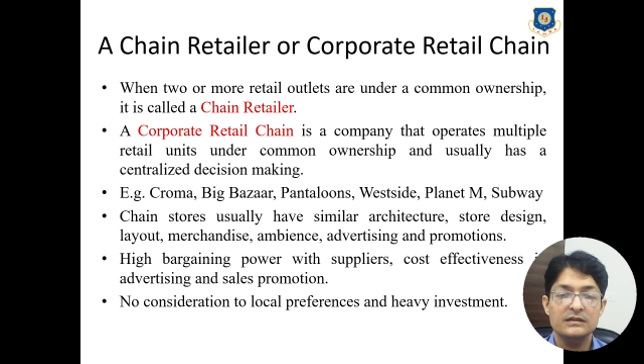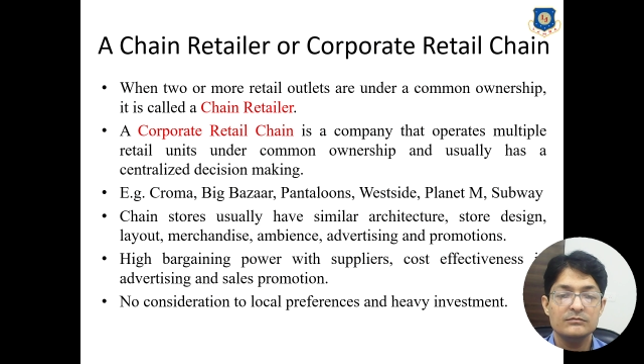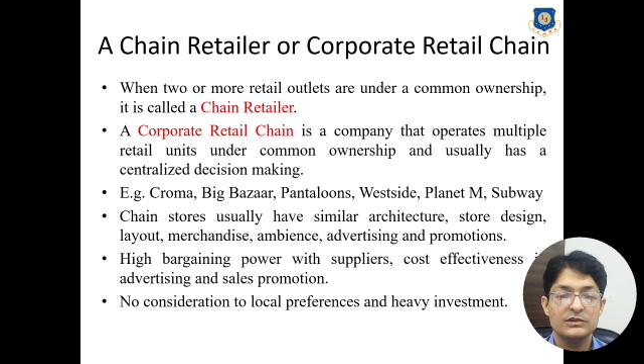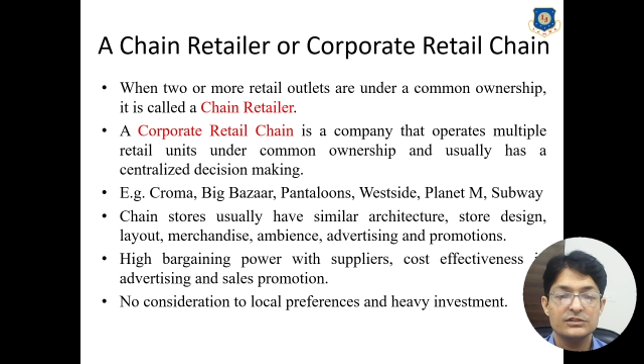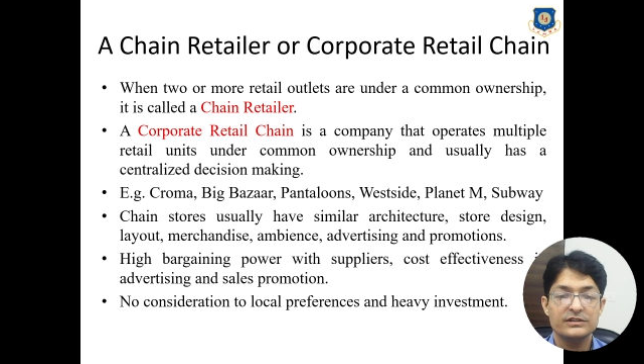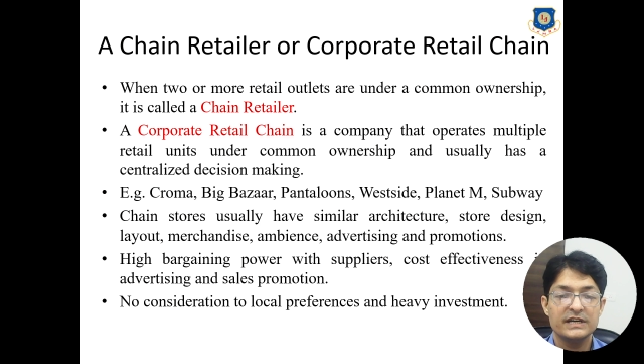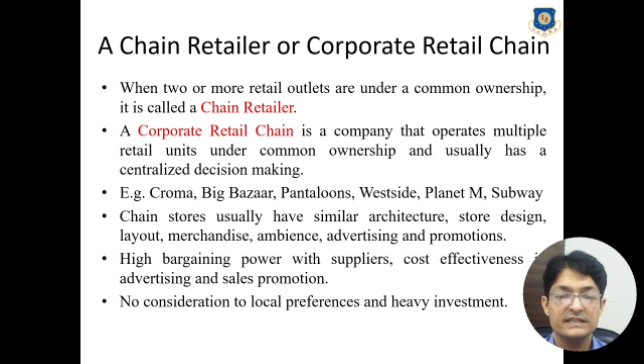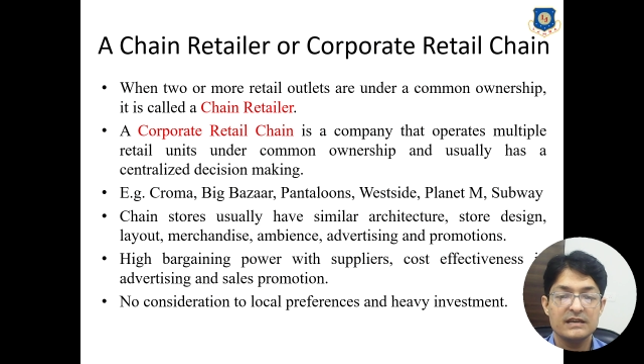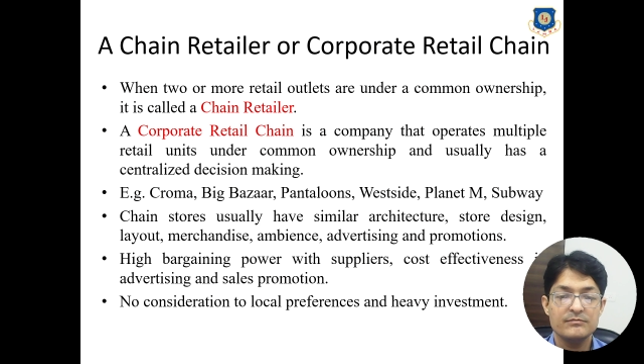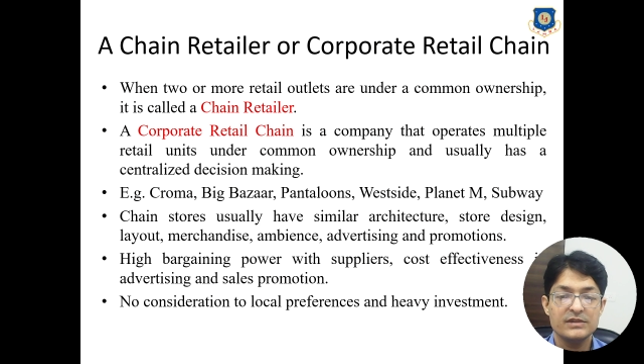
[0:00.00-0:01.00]
merchandise,
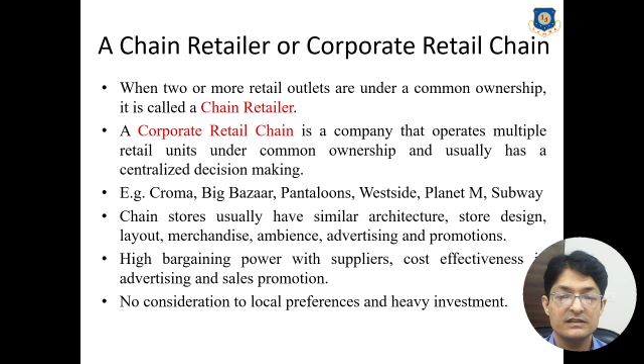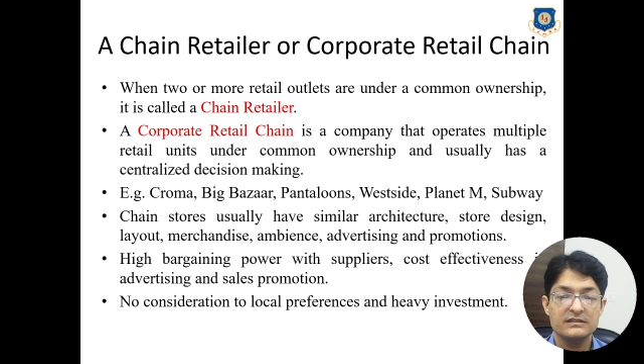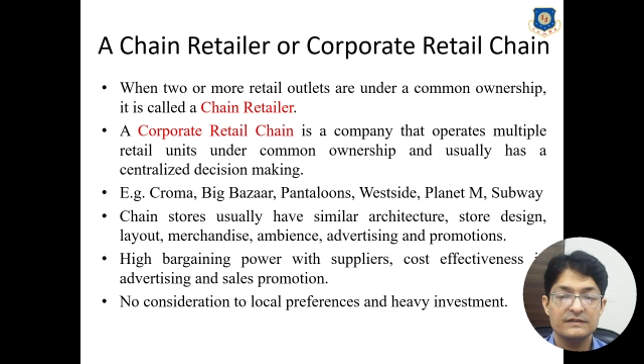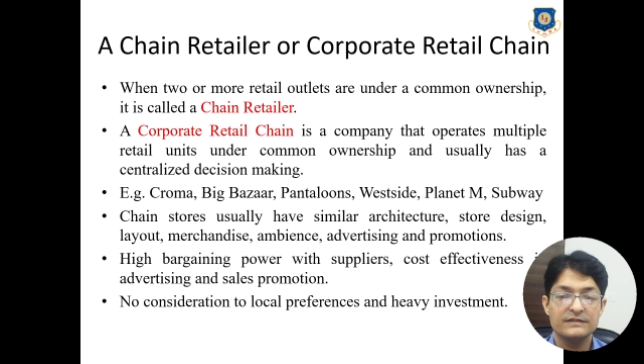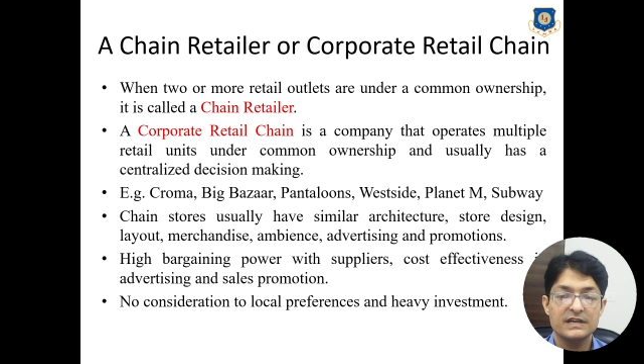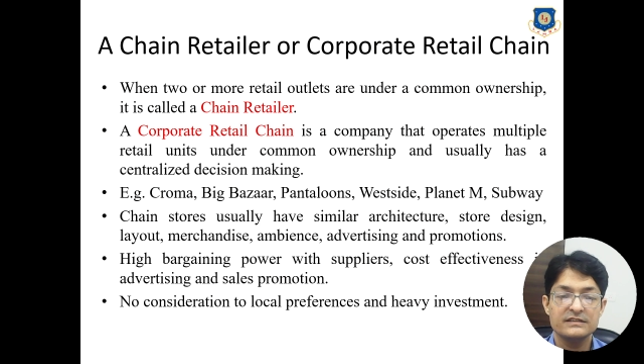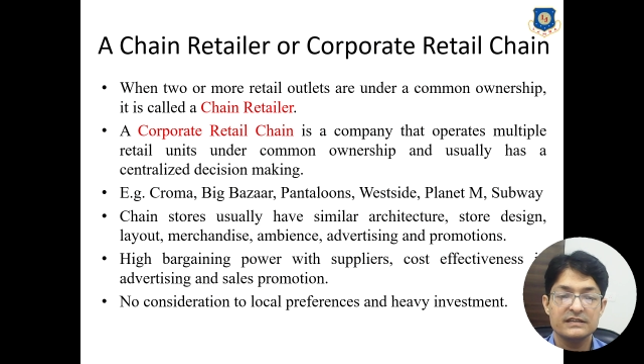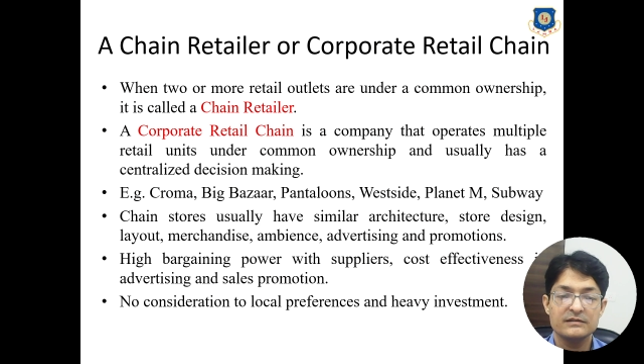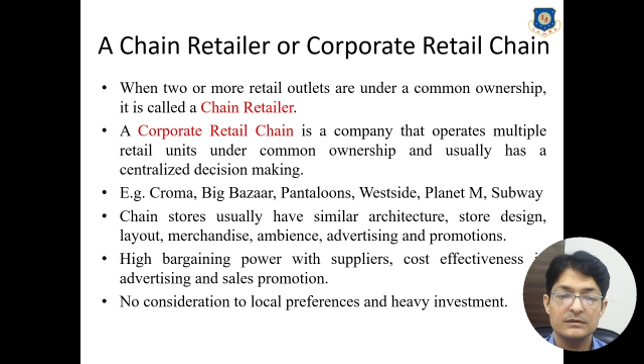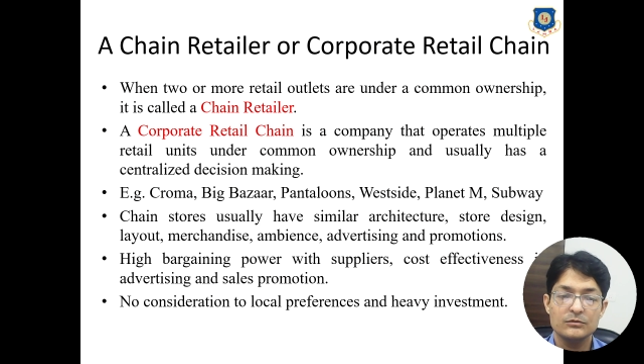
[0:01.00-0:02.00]
ambience, advertising,
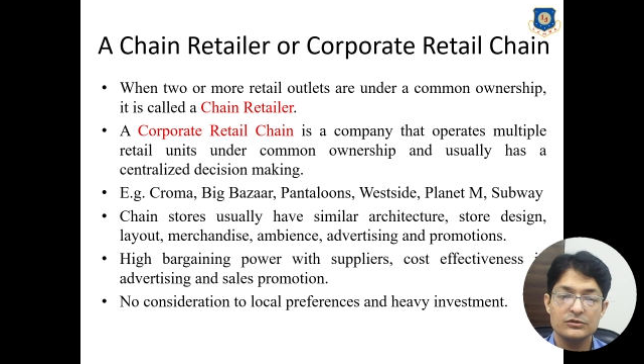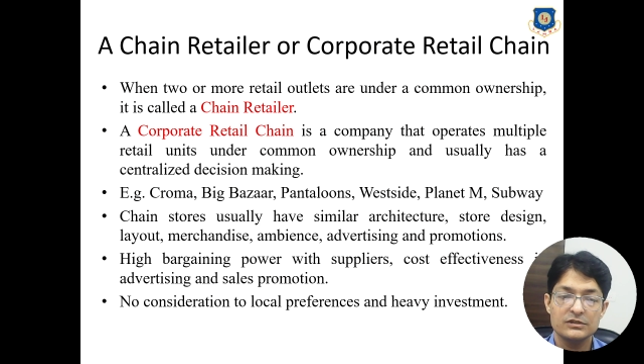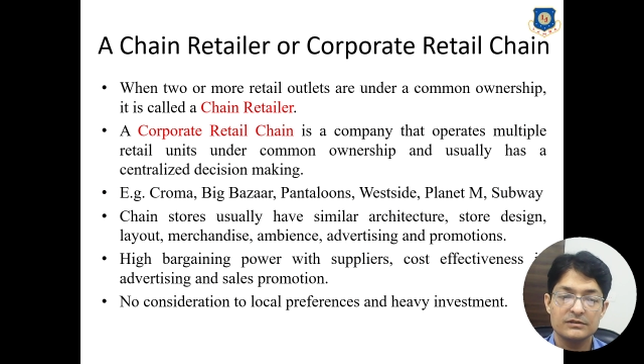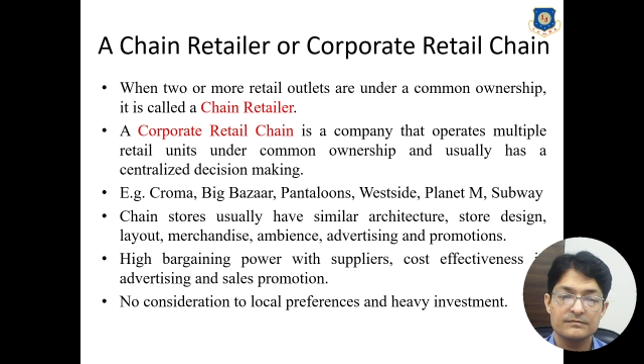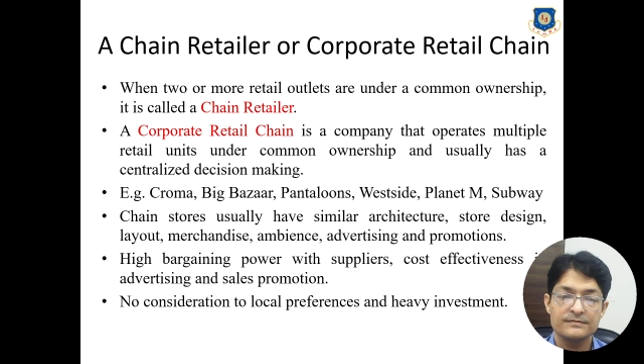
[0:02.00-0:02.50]
and promotion.